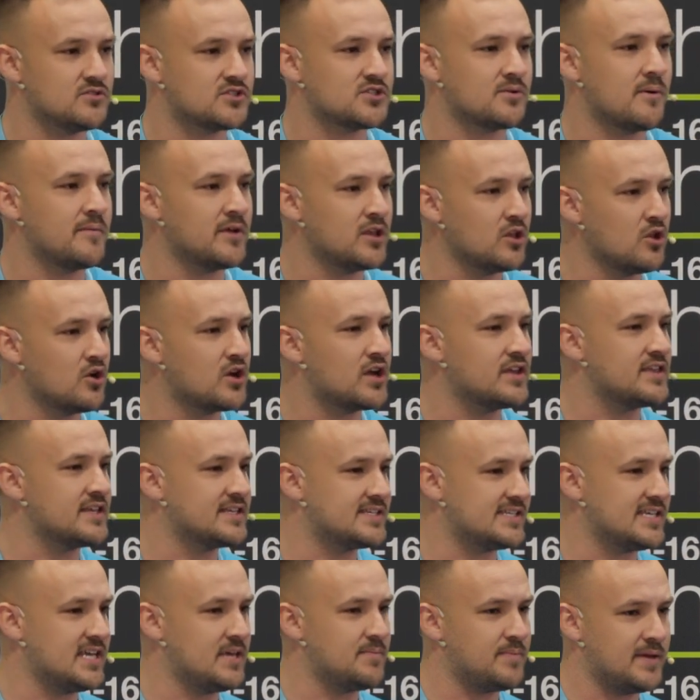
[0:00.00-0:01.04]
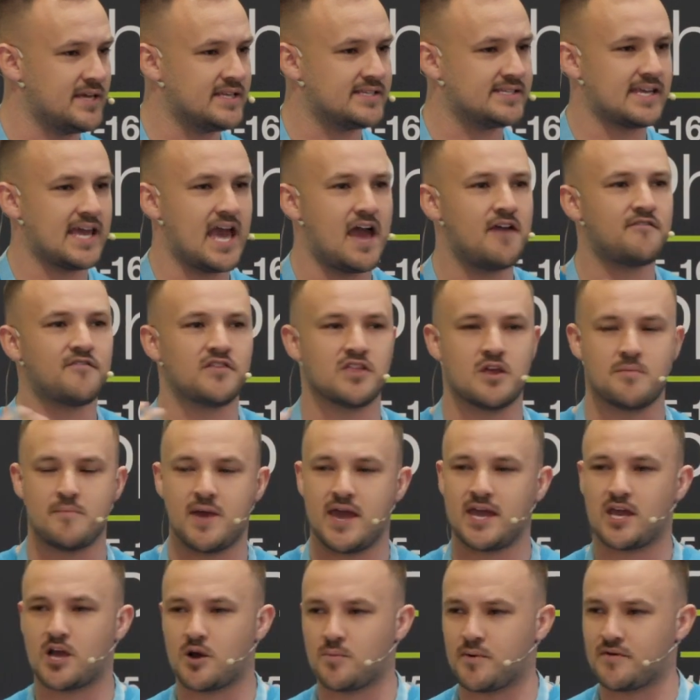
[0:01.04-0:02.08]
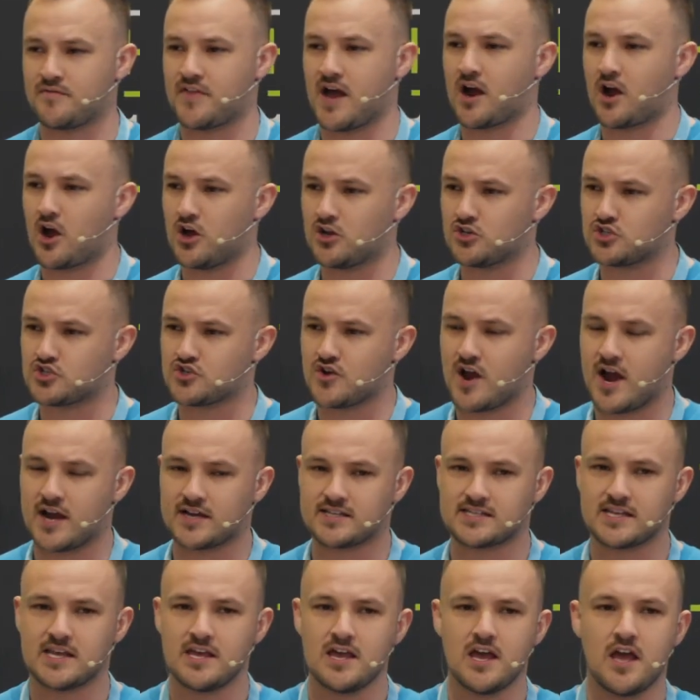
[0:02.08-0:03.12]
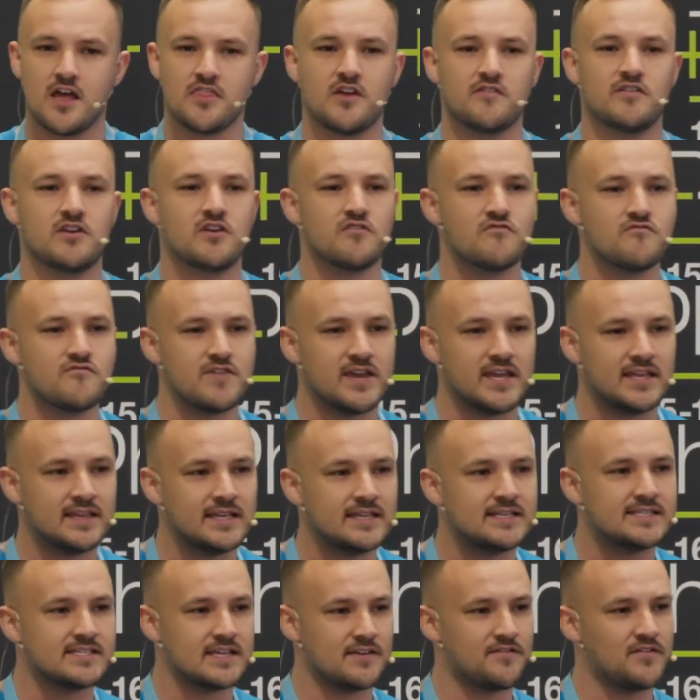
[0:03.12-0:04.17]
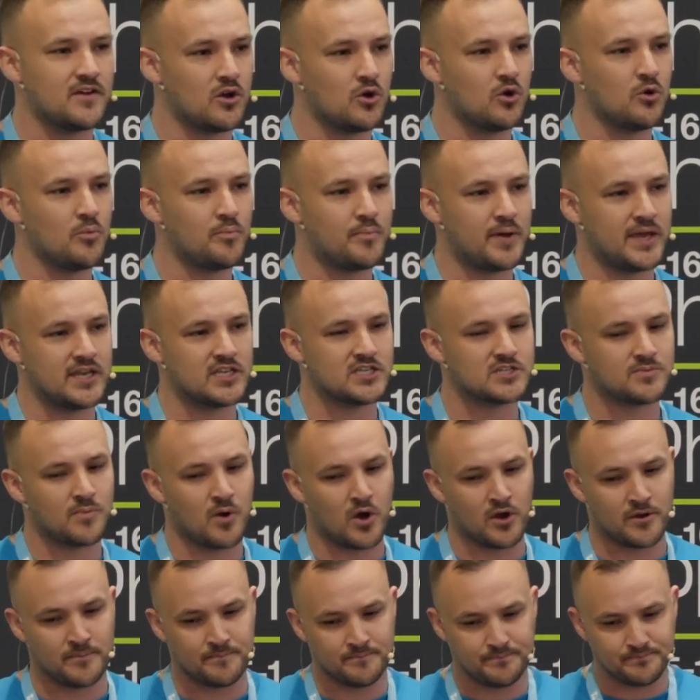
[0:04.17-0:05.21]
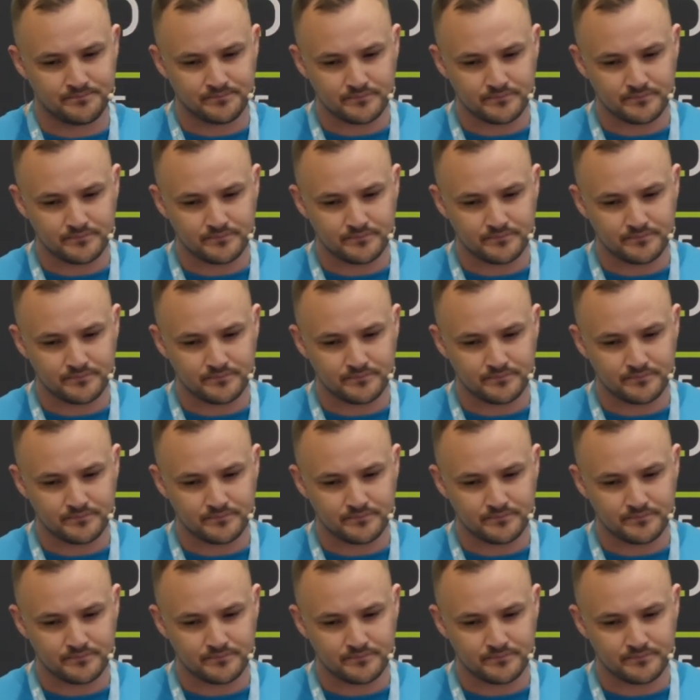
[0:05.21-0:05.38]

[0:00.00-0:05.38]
So when we look at the CPCF and the makeup of that contract, they're in a really difficult pinch point.